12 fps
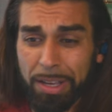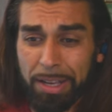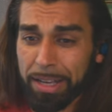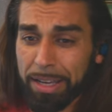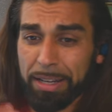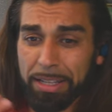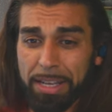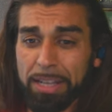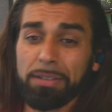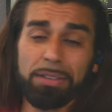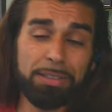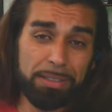And
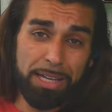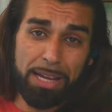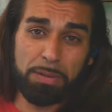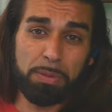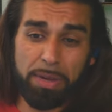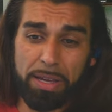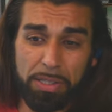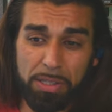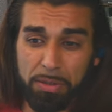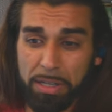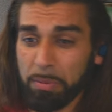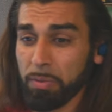again, Time Spy
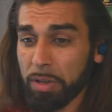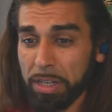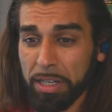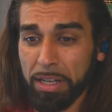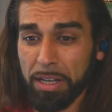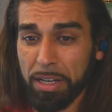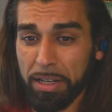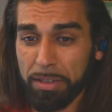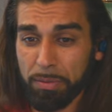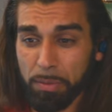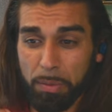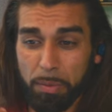Extreme running
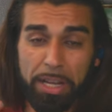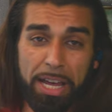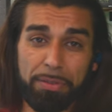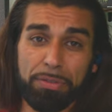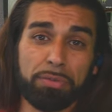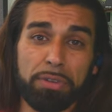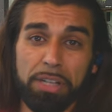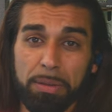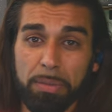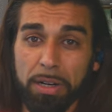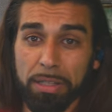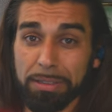on what we have
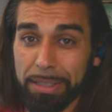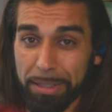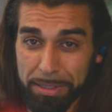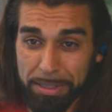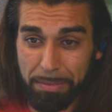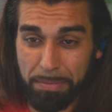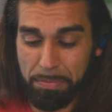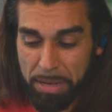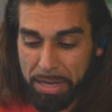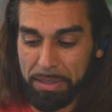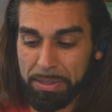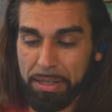3DMark, that is a
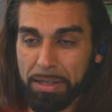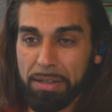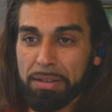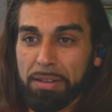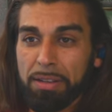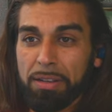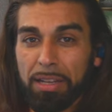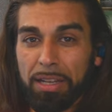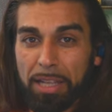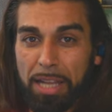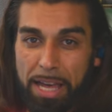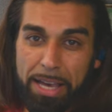basic
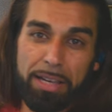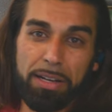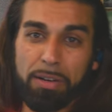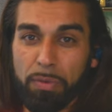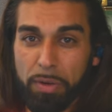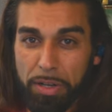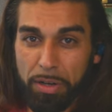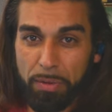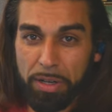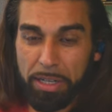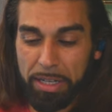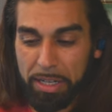line of where you're
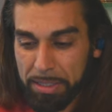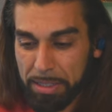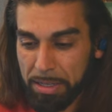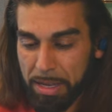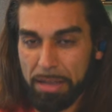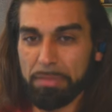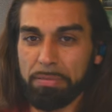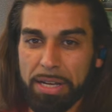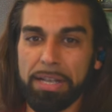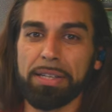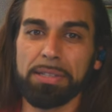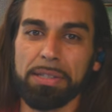running. It's a
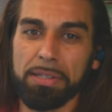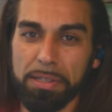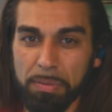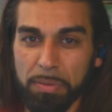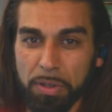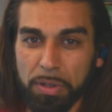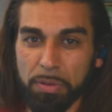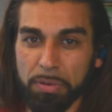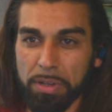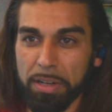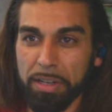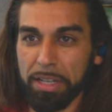non-biased system that you can
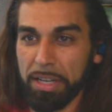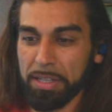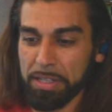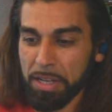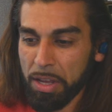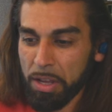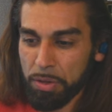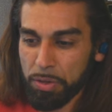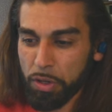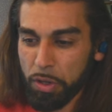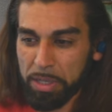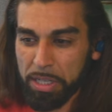run against
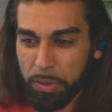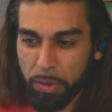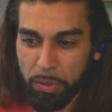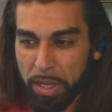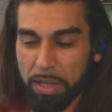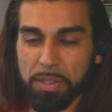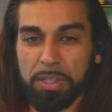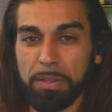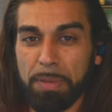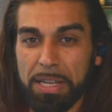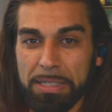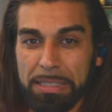so many other things to
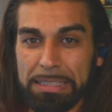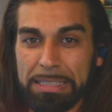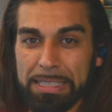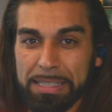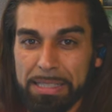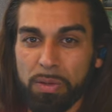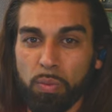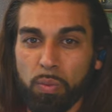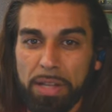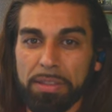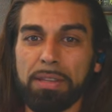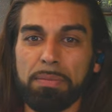basically see
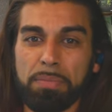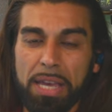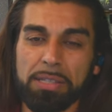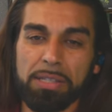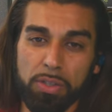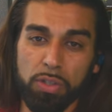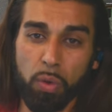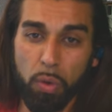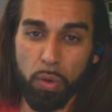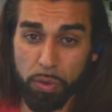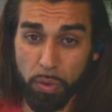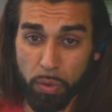what the basic
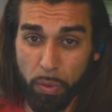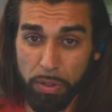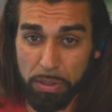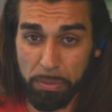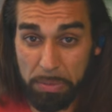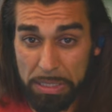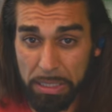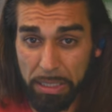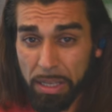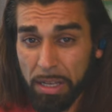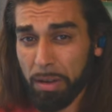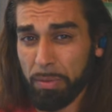scores are going to be,
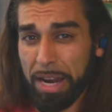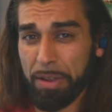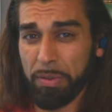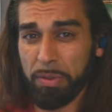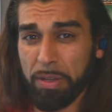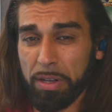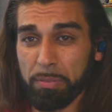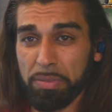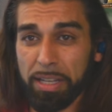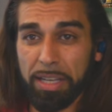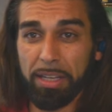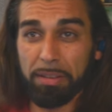rather than
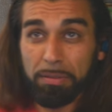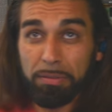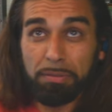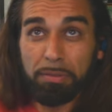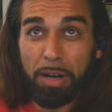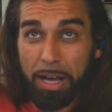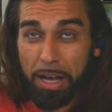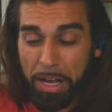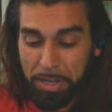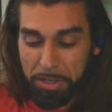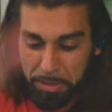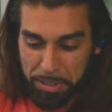playing
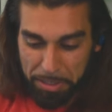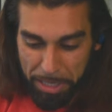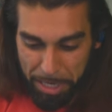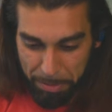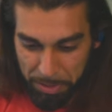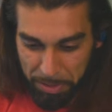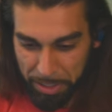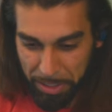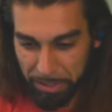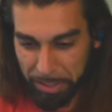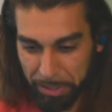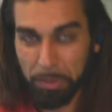100 games and
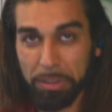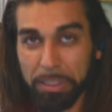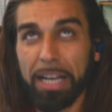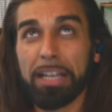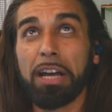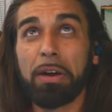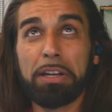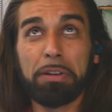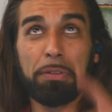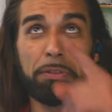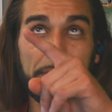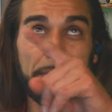saying like, well, yeah, now I
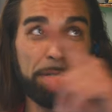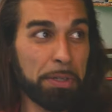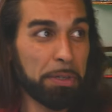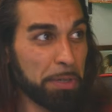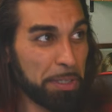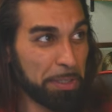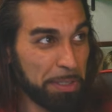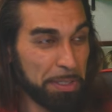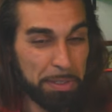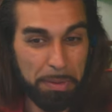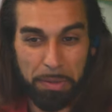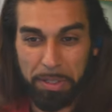know this is going to work, this
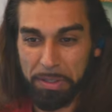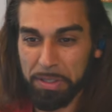is going to work.